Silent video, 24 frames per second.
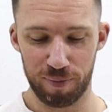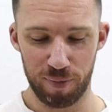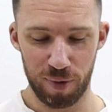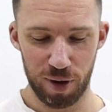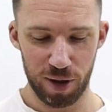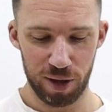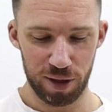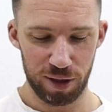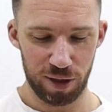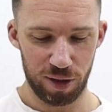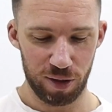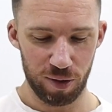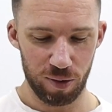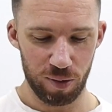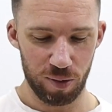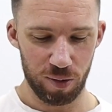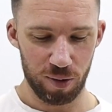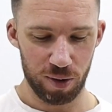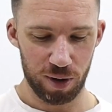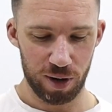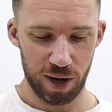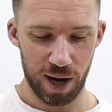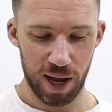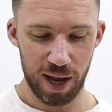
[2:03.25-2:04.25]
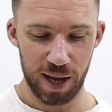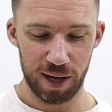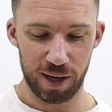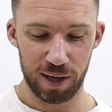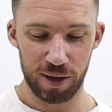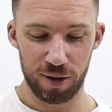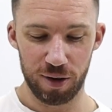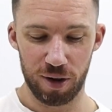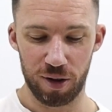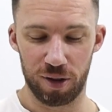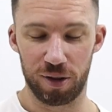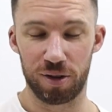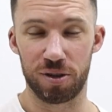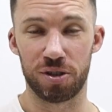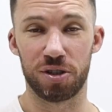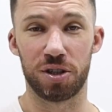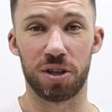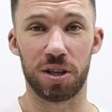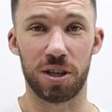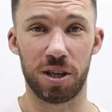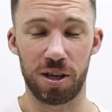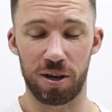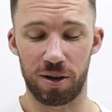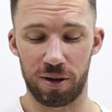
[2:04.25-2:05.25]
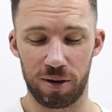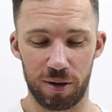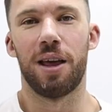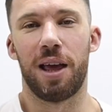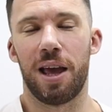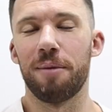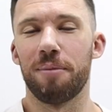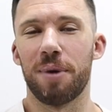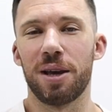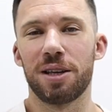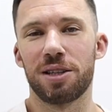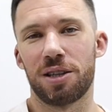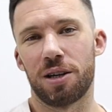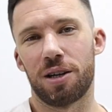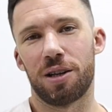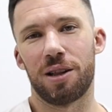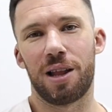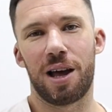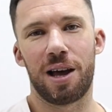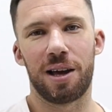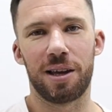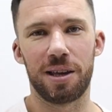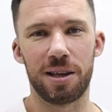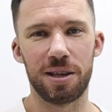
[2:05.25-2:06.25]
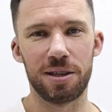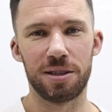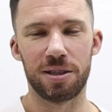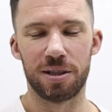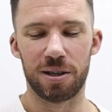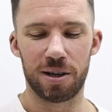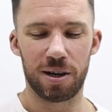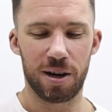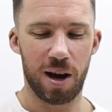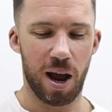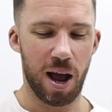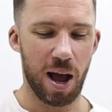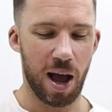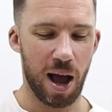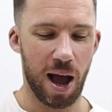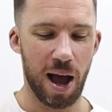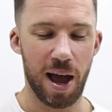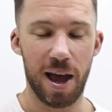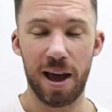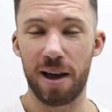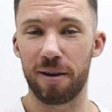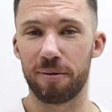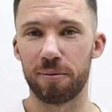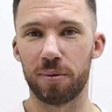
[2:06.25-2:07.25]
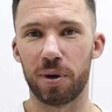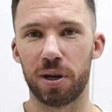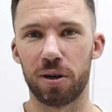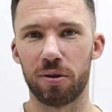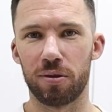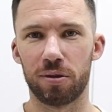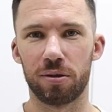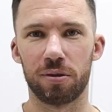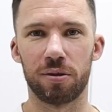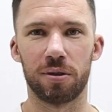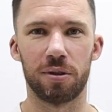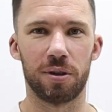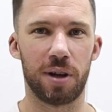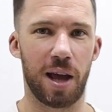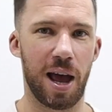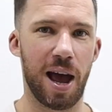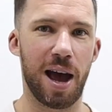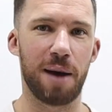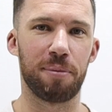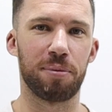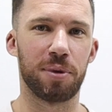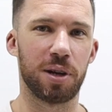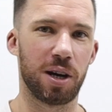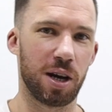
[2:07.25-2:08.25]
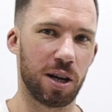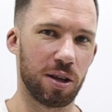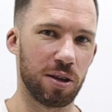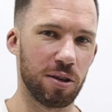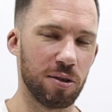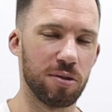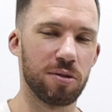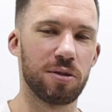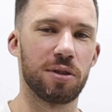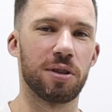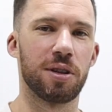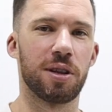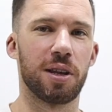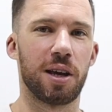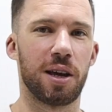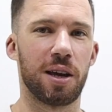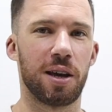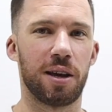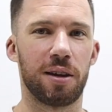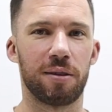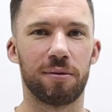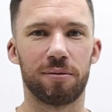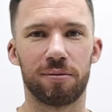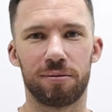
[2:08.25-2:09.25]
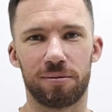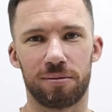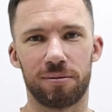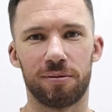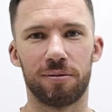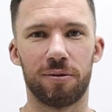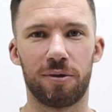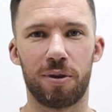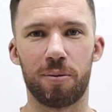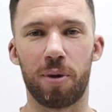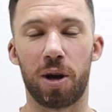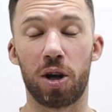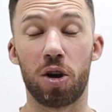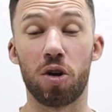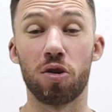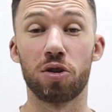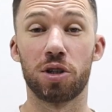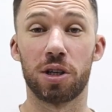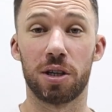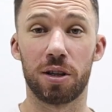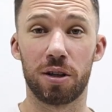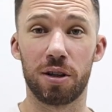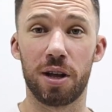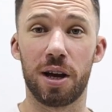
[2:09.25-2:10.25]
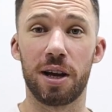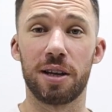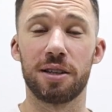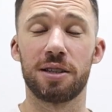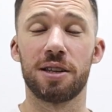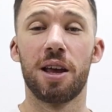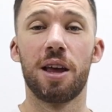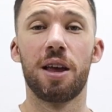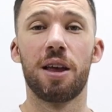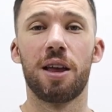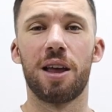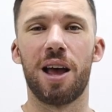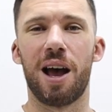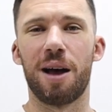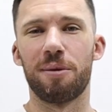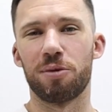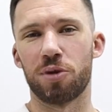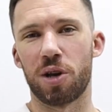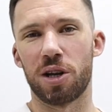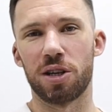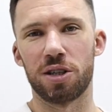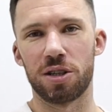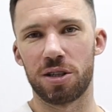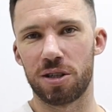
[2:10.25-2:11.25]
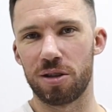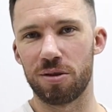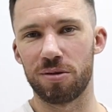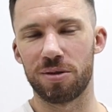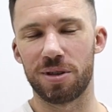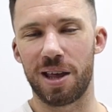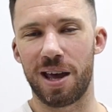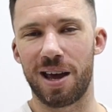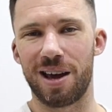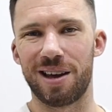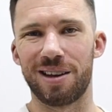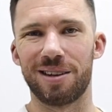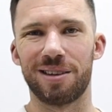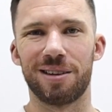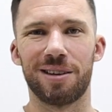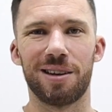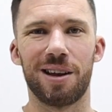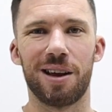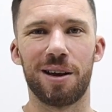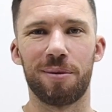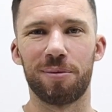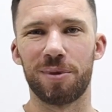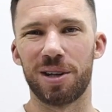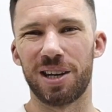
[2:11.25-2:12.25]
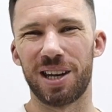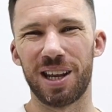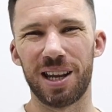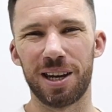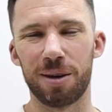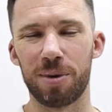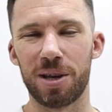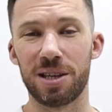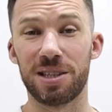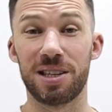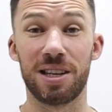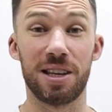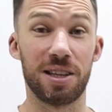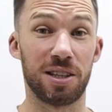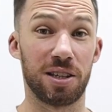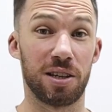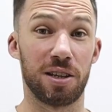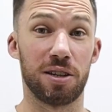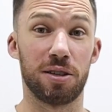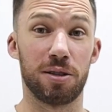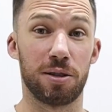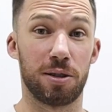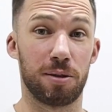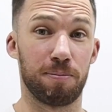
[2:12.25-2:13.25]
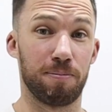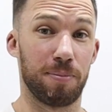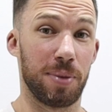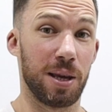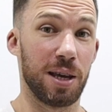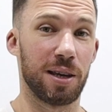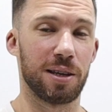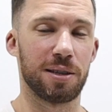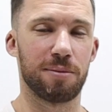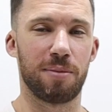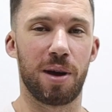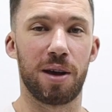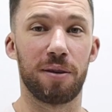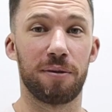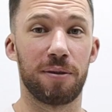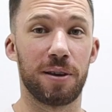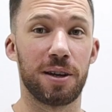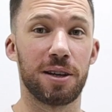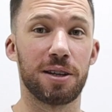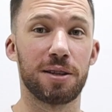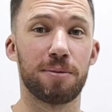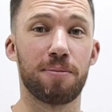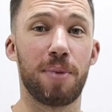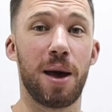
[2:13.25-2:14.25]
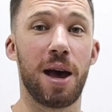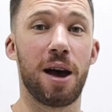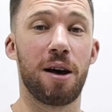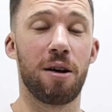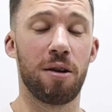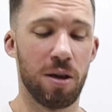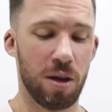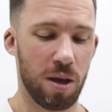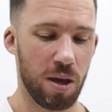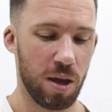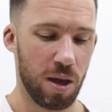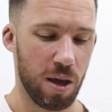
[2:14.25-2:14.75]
a month or $80 a year. It makes it a lot easier. I have my own app that I use that for my coaching clients, um, so I just use that. Um, the database isn't as big as MyFitnessPal.